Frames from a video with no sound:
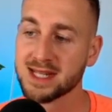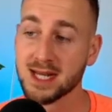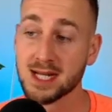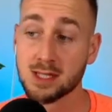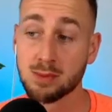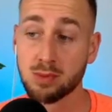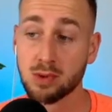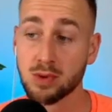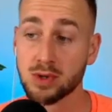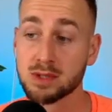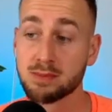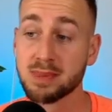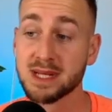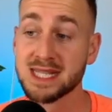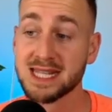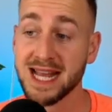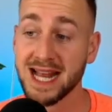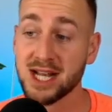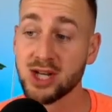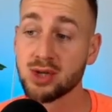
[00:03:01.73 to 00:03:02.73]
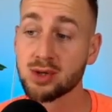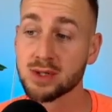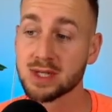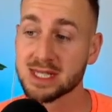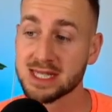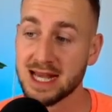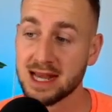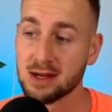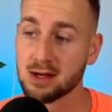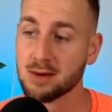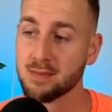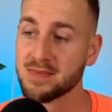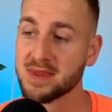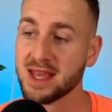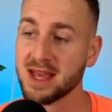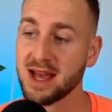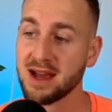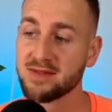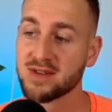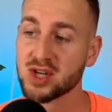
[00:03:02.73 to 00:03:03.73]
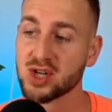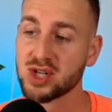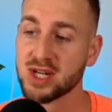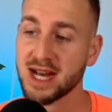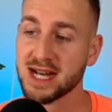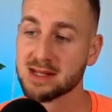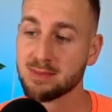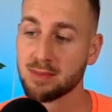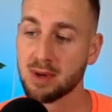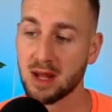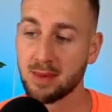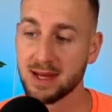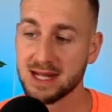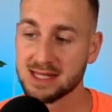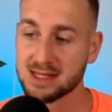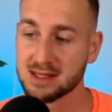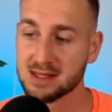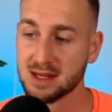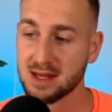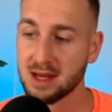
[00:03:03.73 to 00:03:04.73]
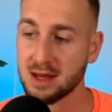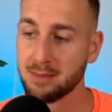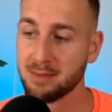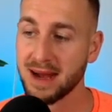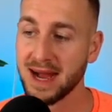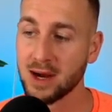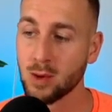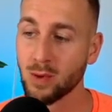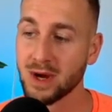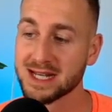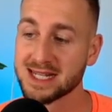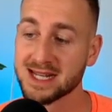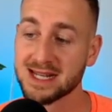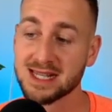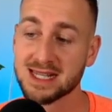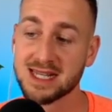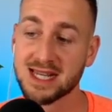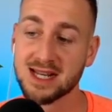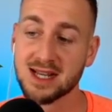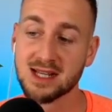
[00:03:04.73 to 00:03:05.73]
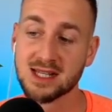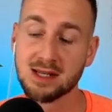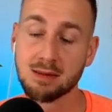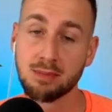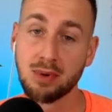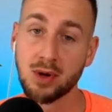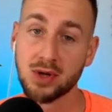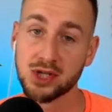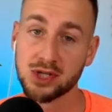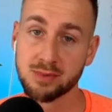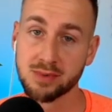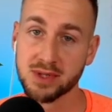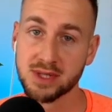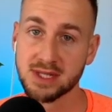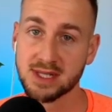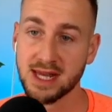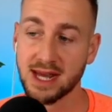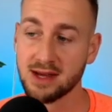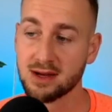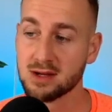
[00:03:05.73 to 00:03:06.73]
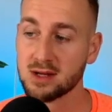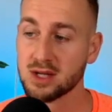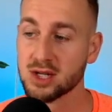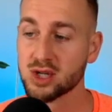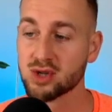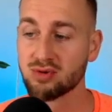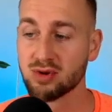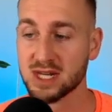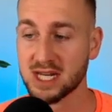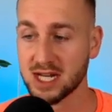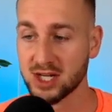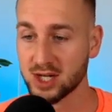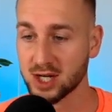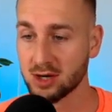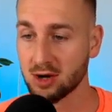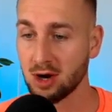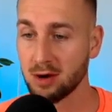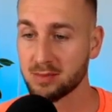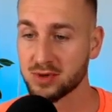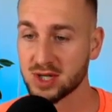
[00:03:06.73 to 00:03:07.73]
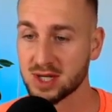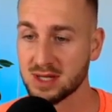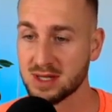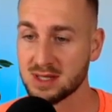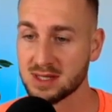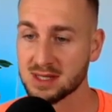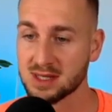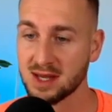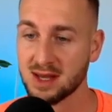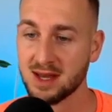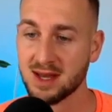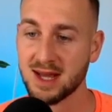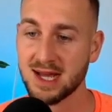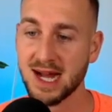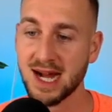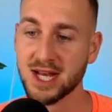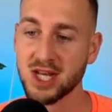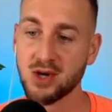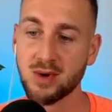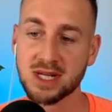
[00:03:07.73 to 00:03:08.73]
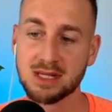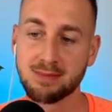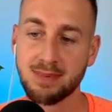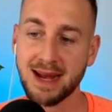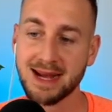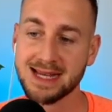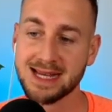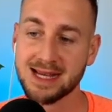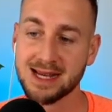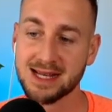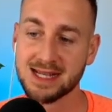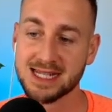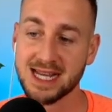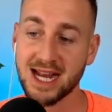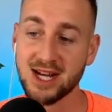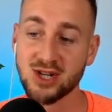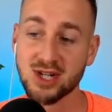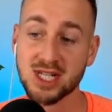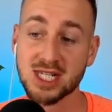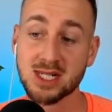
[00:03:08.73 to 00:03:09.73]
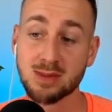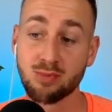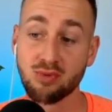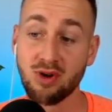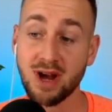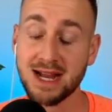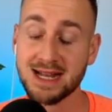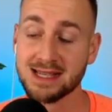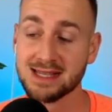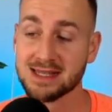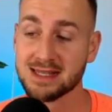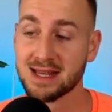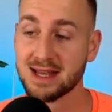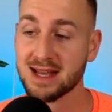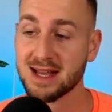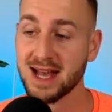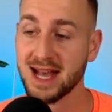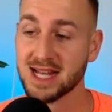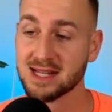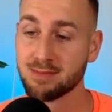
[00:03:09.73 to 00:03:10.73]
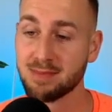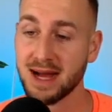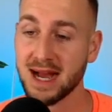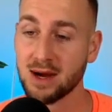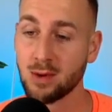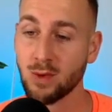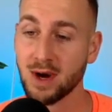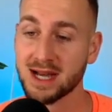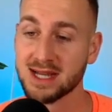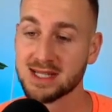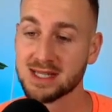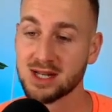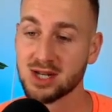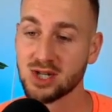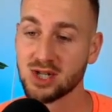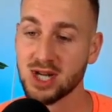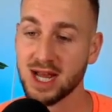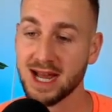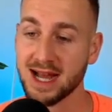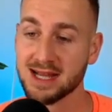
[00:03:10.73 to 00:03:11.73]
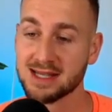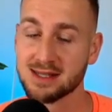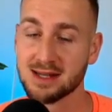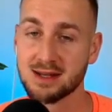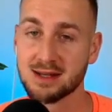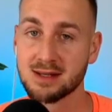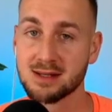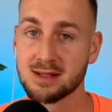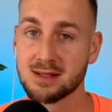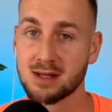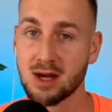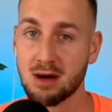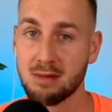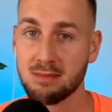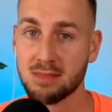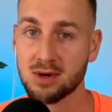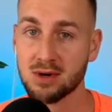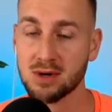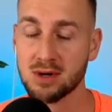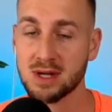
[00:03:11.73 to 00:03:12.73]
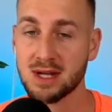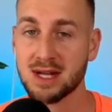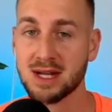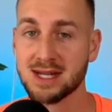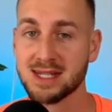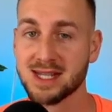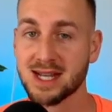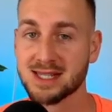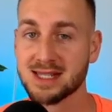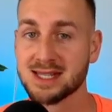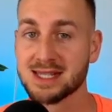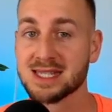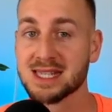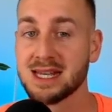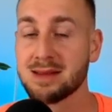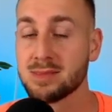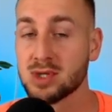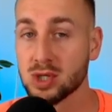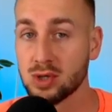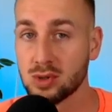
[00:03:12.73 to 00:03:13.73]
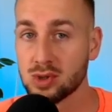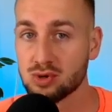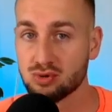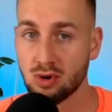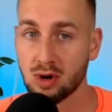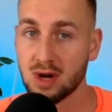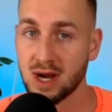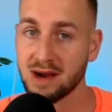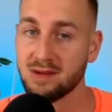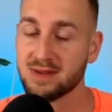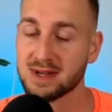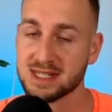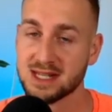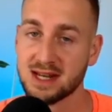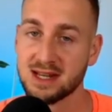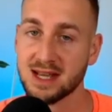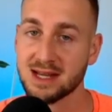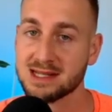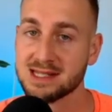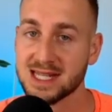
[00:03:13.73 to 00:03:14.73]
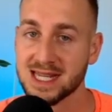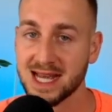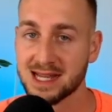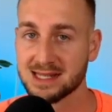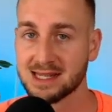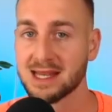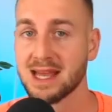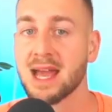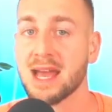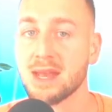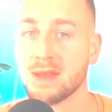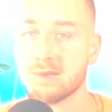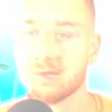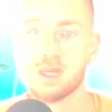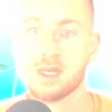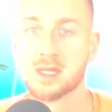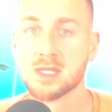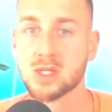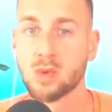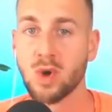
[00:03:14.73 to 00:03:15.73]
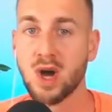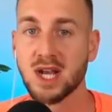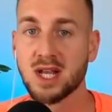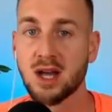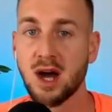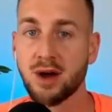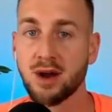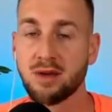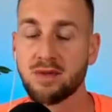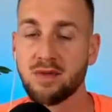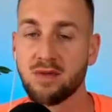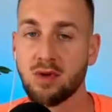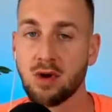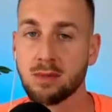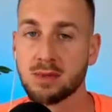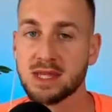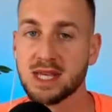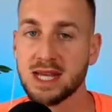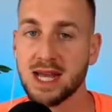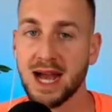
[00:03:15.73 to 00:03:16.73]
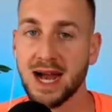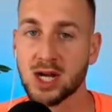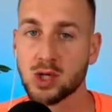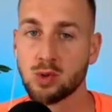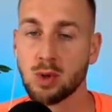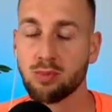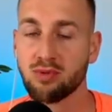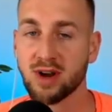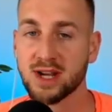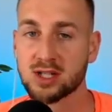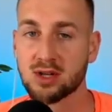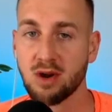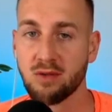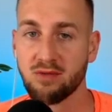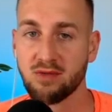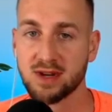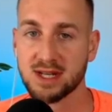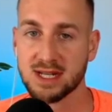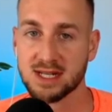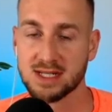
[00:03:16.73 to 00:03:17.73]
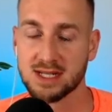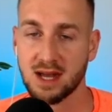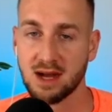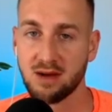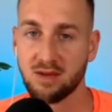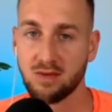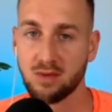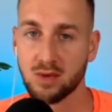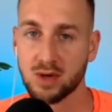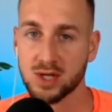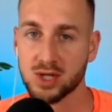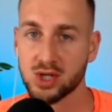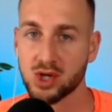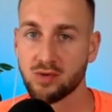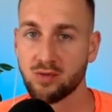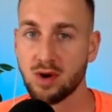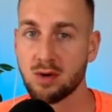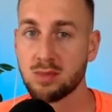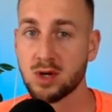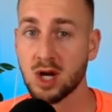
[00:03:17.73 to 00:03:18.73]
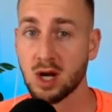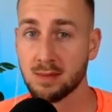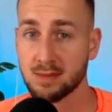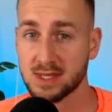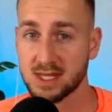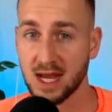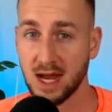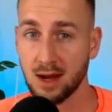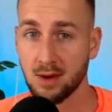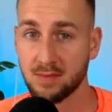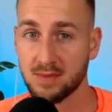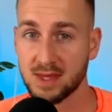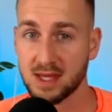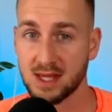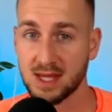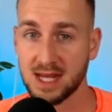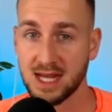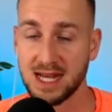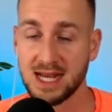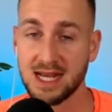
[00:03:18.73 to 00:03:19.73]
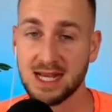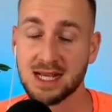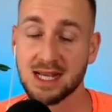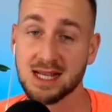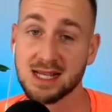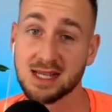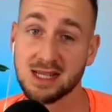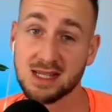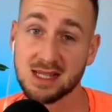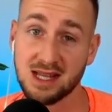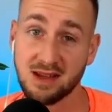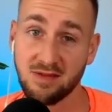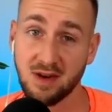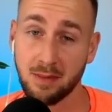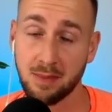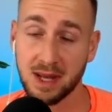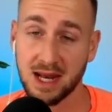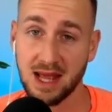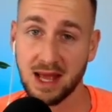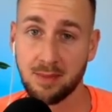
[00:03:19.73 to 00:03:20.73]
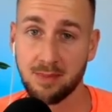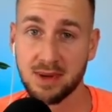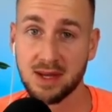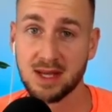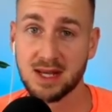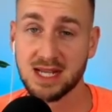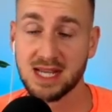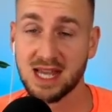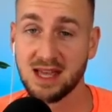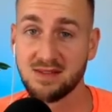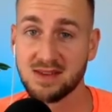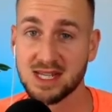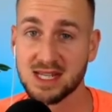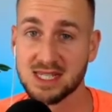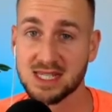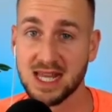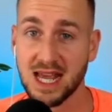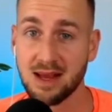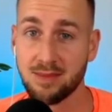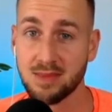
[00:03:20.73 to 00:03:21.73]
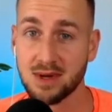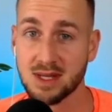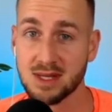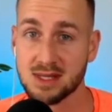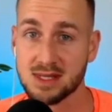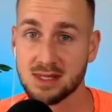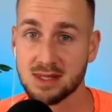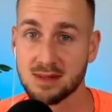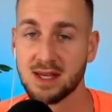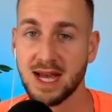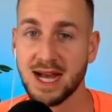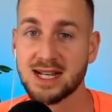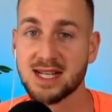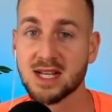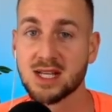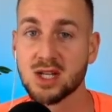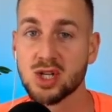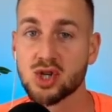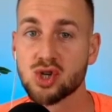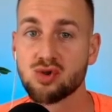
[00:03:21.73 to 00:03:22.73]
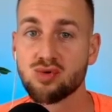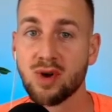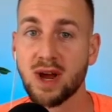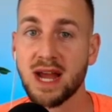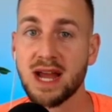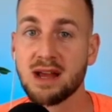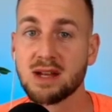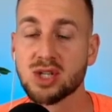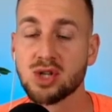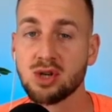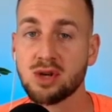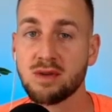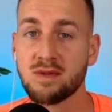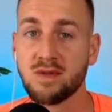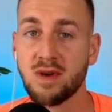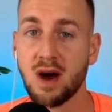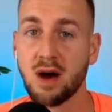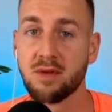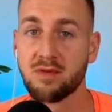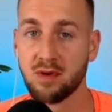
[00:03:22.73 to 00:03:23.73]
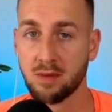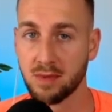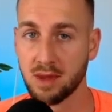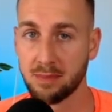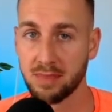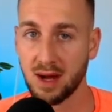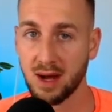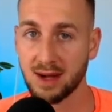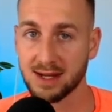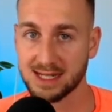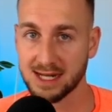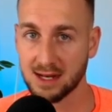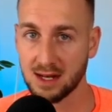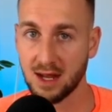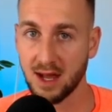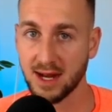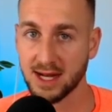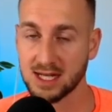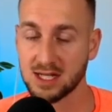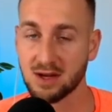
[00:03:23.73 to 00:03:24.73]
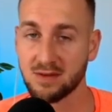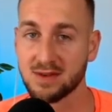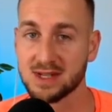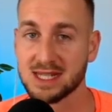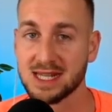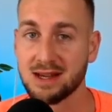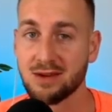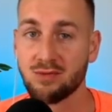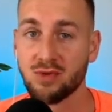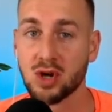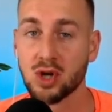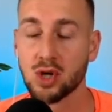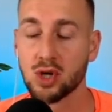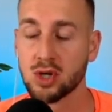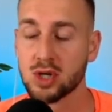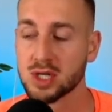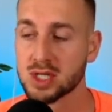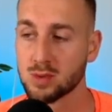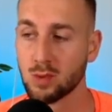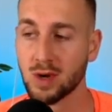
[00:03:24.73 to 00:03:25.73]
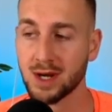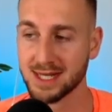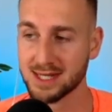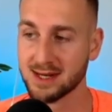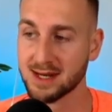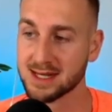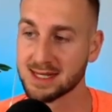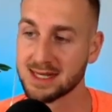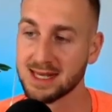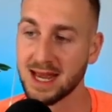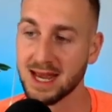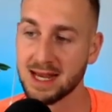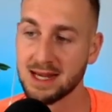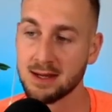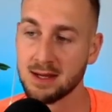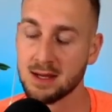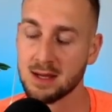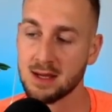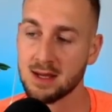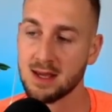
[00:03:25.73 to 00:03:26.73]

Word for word: explores potential sale after shares plummets, PacWest considers possible sale, strategic options, and US banking contagion spreads as PacWest shares tumble. Doesn't seem too strong and resilient yet again. So what I garnered from the actual press conference itself was Jerome comes out, he is stiff upper lip, gives his statements, and doesn't stray too far from the party line. He's obviously rehearsed what he's going to say.